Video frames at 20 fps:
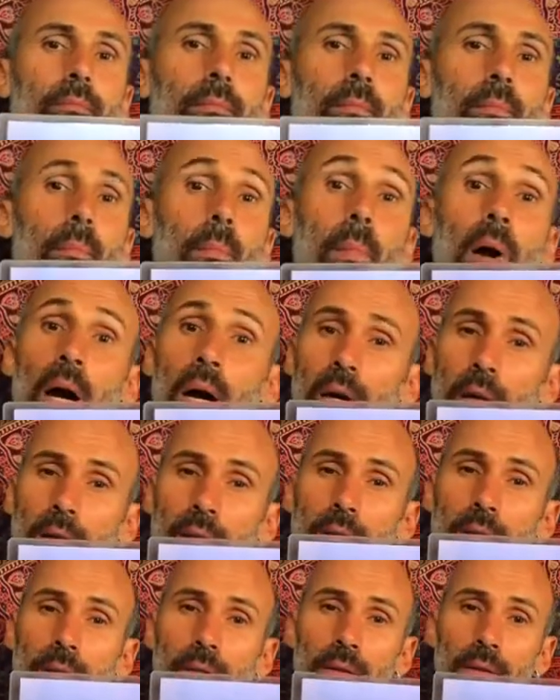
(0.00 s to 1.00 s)

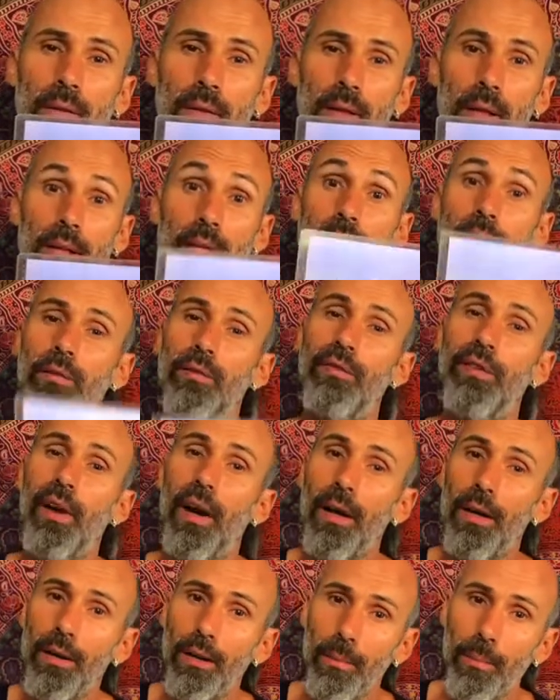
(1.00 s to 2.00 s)
Mars is a
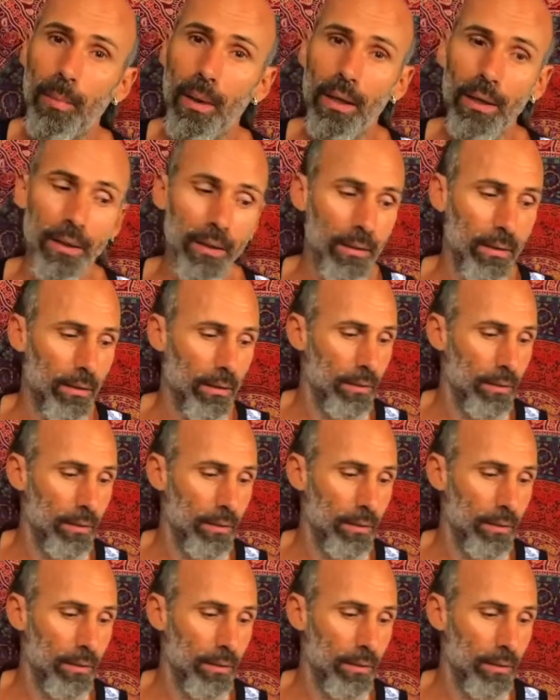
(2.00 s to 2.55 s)
fiery planet.